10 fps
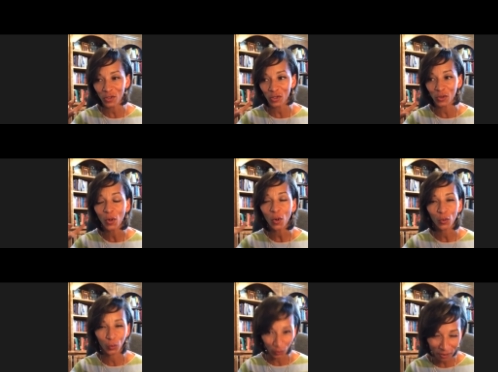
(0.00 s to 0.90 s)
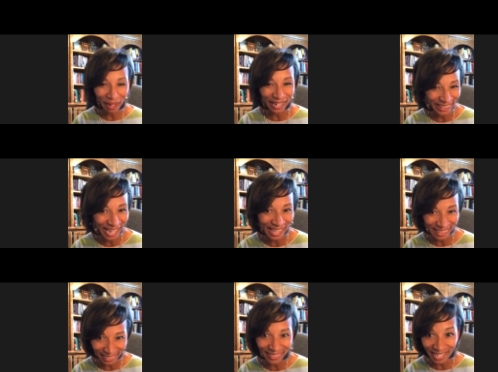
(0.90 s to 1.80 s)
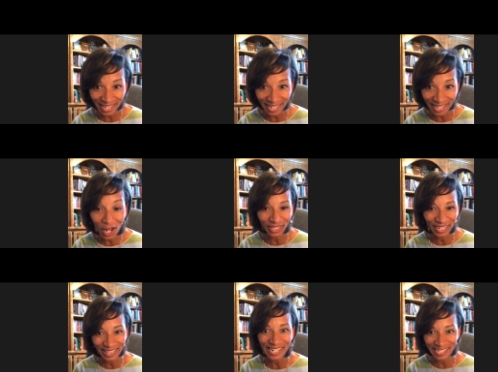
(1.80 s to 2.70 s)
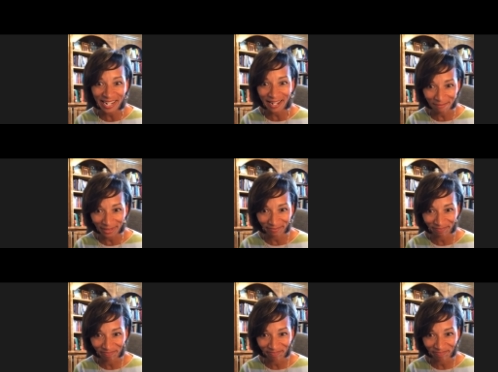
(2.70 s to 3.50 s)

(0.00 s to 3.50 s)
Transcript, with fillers: to remake that that, that thought in that statement.